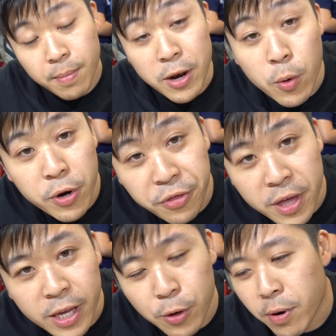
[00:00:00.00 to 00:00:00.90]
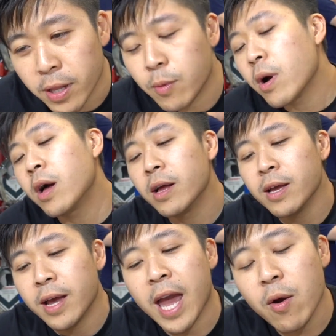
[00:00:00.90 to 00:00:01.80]
But I know what you're thinking. You're probably like, well,
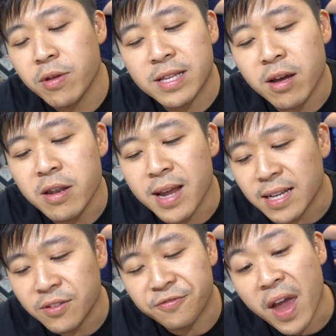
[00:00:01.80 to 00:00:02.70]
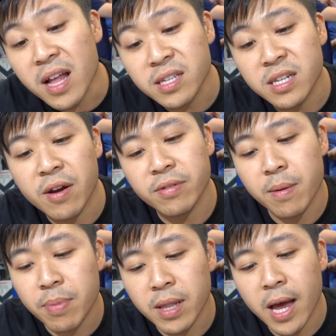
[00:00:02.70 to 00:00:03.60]
Haywood, that's all nice and fancy and
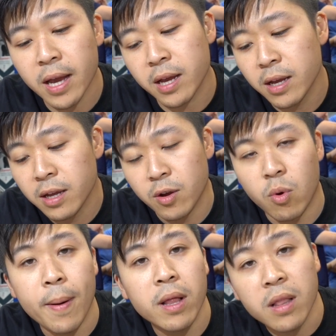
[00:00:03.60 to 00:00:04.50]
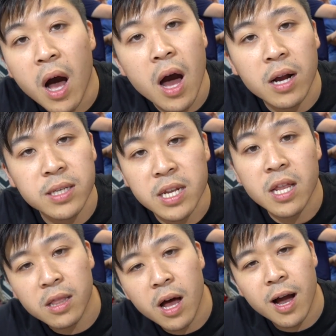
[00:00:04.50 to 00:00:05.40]
everything, but like, what about locks? I
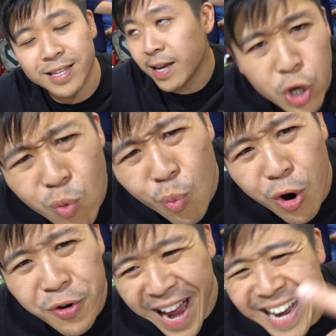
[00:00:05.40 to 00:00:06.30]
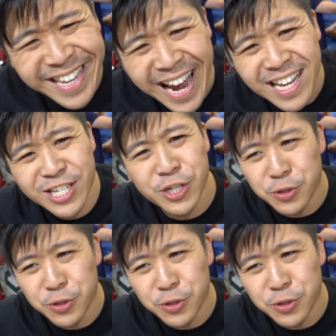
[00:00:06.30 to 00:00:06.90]
need locks. Don't worry, I got